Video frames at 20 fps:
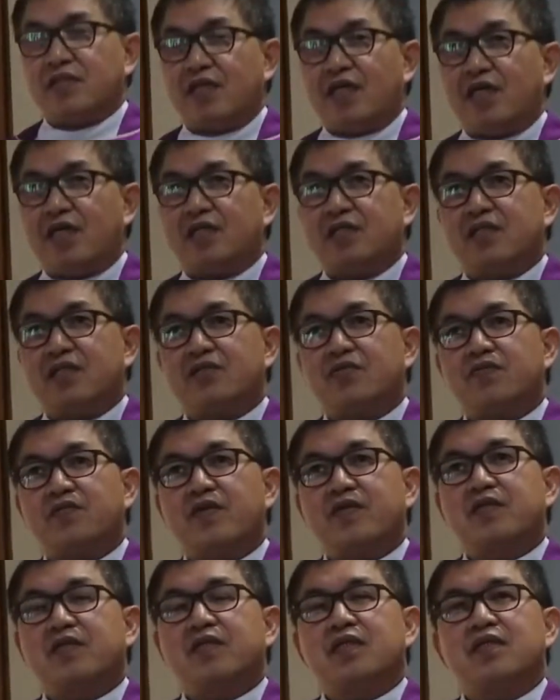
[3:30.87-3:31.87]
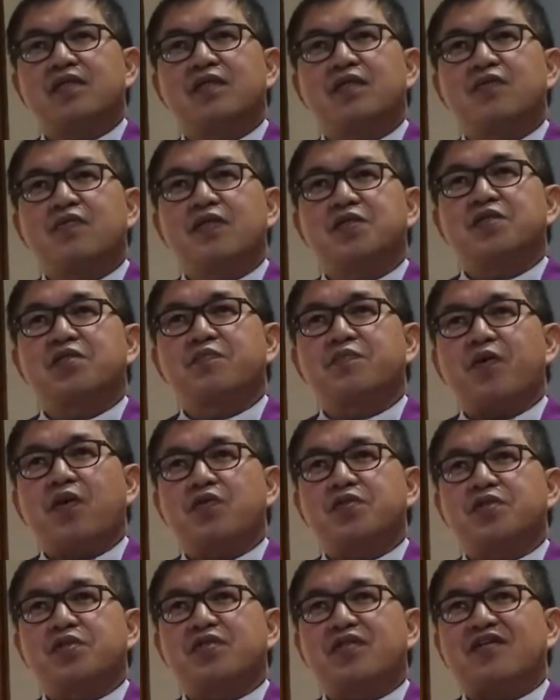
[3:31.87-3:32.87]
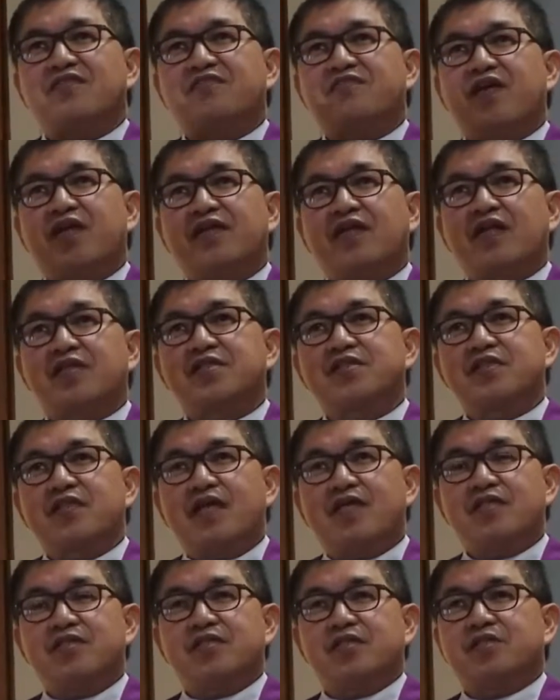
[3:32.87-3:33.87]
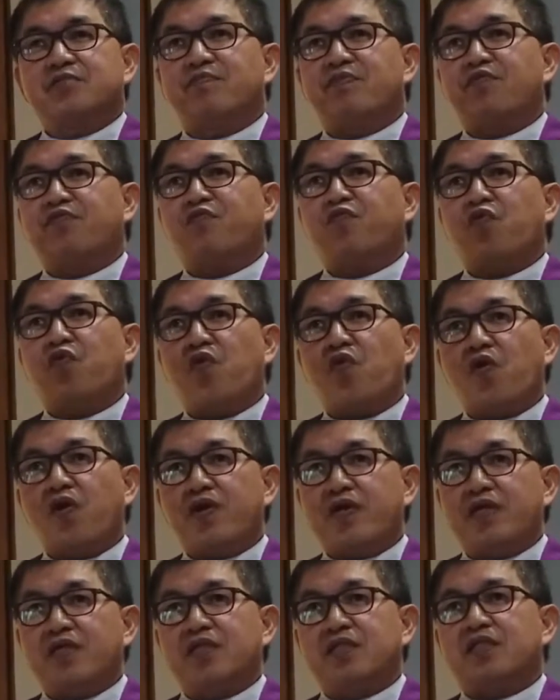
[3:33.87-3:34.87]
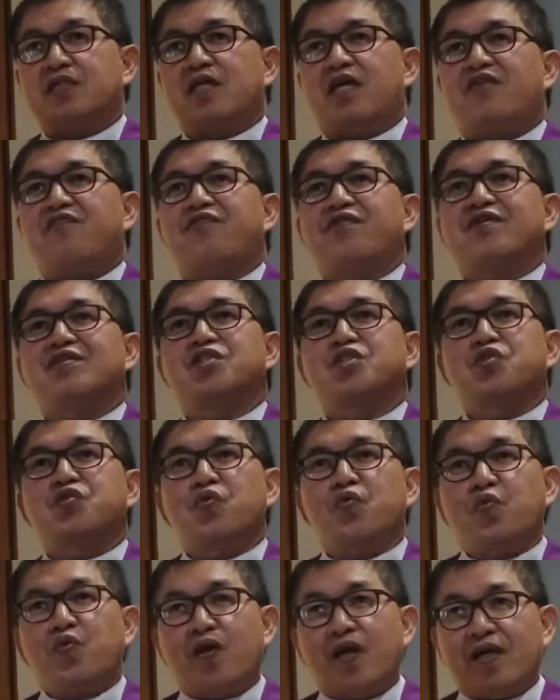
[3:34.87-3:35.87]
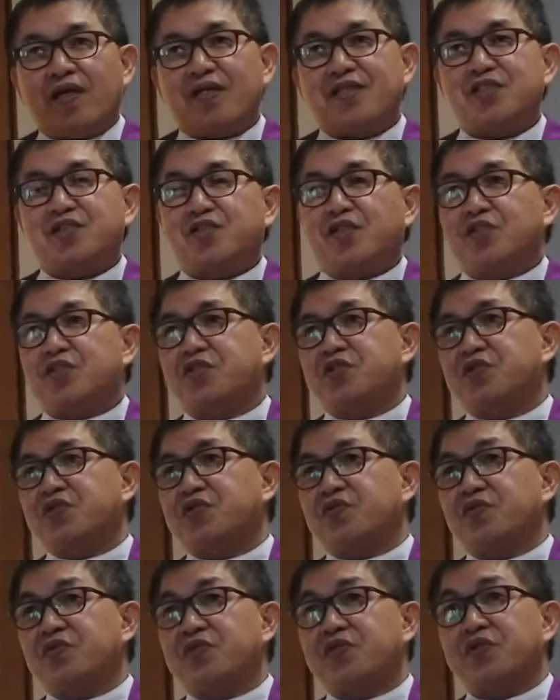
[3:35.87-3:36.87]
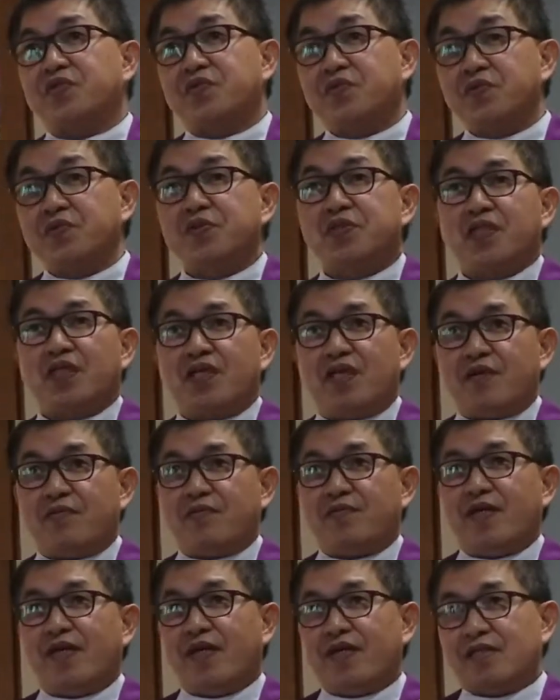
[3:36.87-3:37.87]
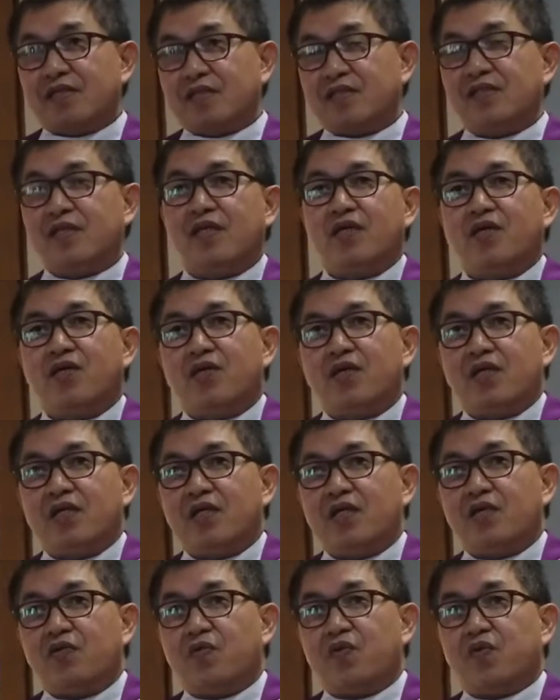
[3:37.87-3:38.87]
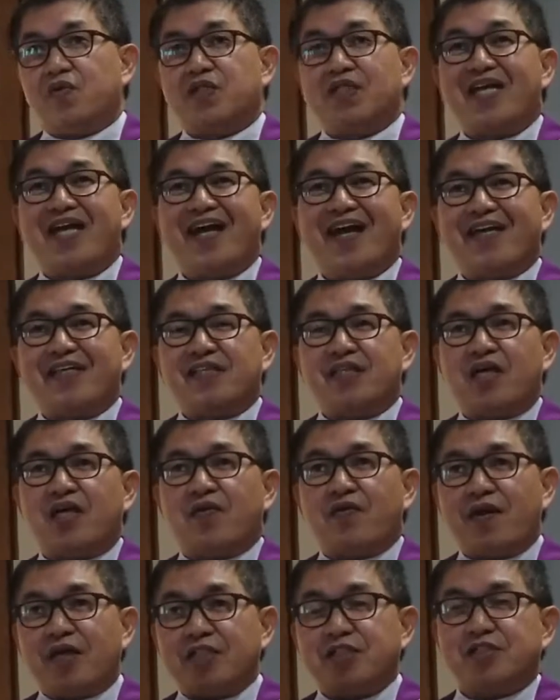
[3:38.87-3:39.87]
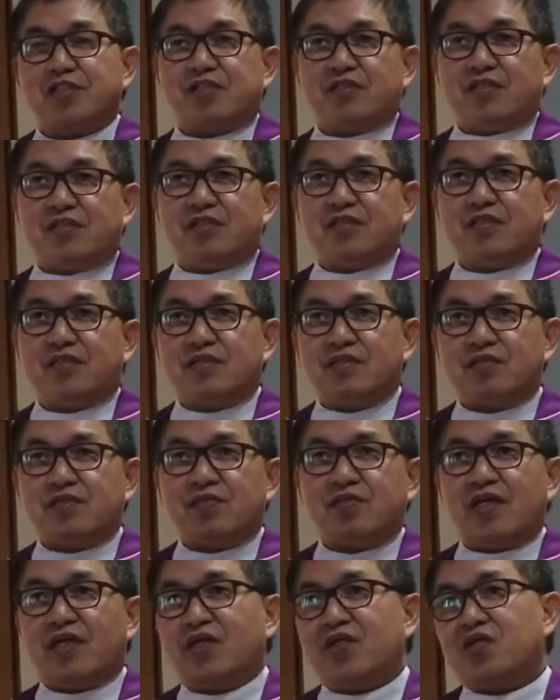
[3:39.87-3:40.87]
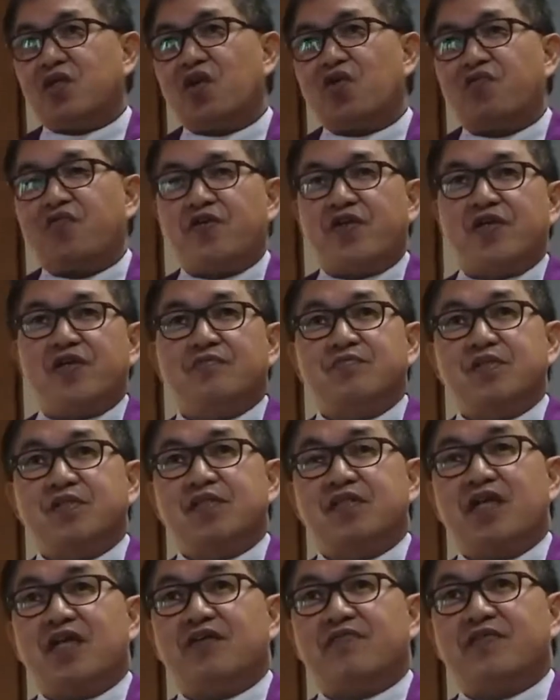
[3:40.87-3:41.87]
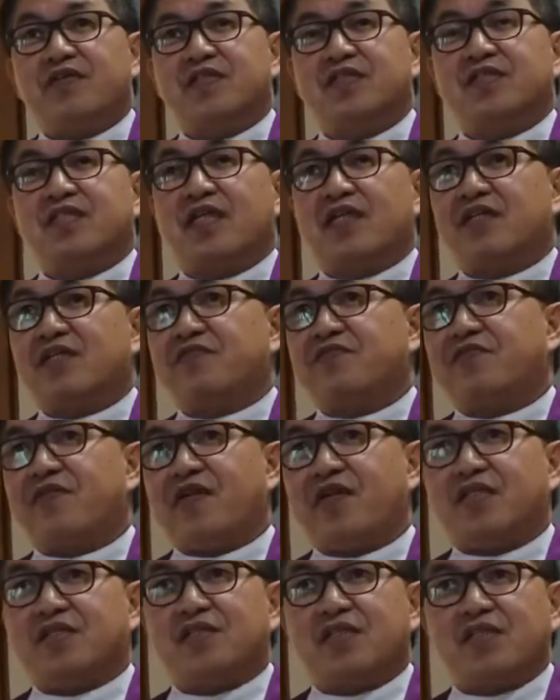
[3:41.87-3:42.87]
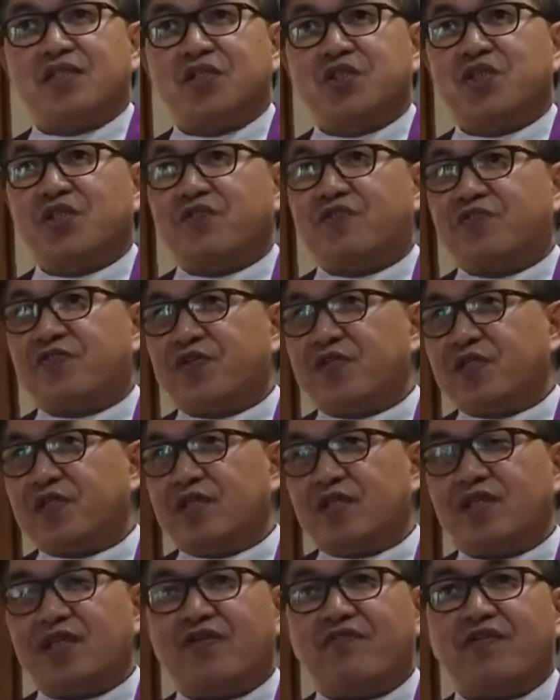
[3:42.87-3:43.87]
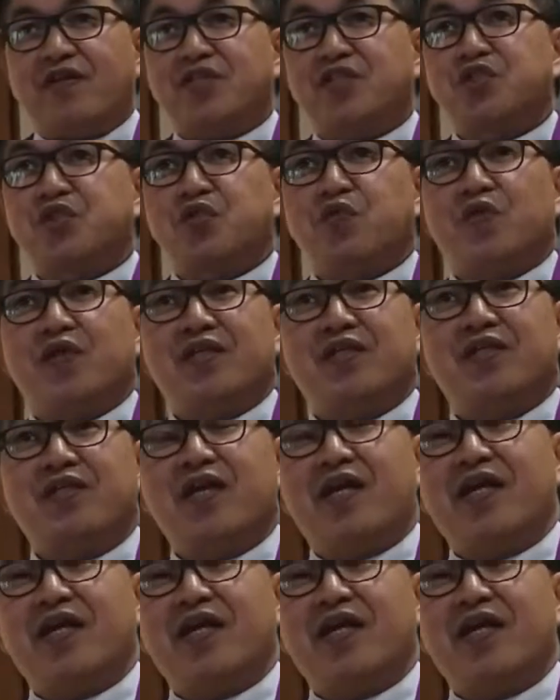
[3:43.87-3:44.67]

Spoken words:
And where he was supposed in the final stages before his eventual entrance to Jerusalem, and he would get arrested, you know, and offered himself in sacrifice and suffered and eventually